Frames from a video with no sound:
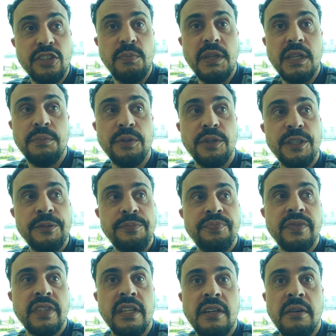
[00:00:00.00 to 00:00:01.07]
to people,
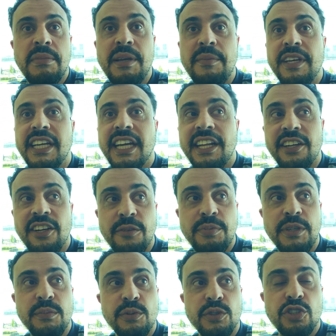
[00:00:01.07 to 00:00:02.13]
maybe getting on
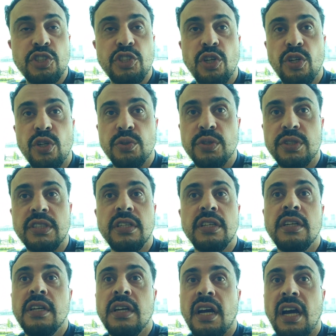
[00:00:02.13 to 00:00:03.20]
people's shows,
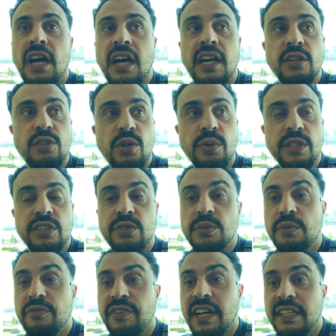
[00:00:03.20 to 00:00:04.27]
going
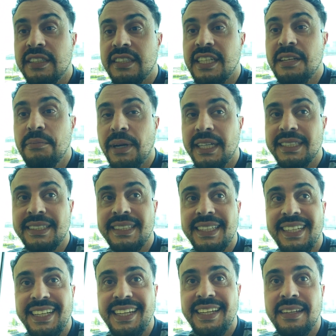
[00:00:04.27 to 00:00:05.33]
to events in my
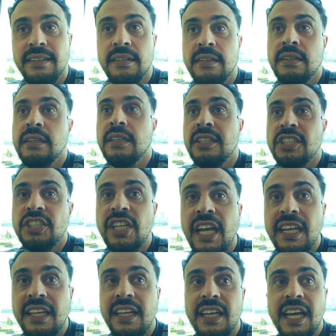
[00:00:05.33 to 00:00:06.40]
city,
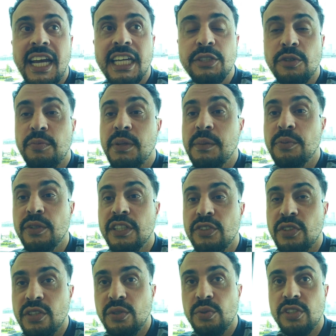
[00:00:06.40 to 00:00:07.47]
shaking hands with people,
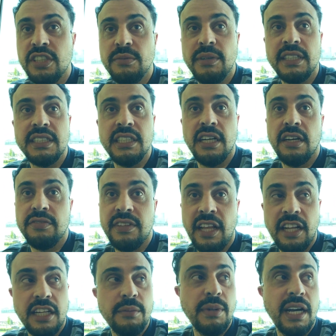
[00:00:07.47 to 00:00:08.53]
introducing myself,
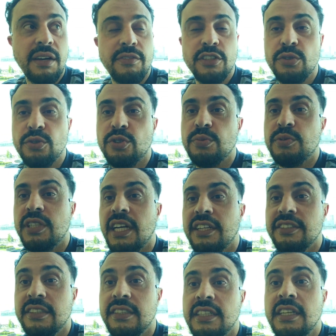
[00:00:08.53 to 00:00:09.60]
telling them I have a YouTube
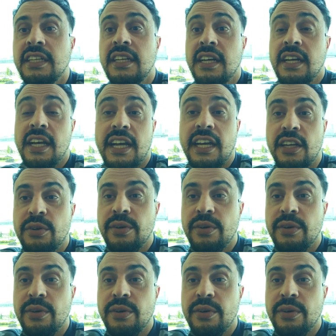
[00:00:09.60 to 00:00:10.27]
channel. And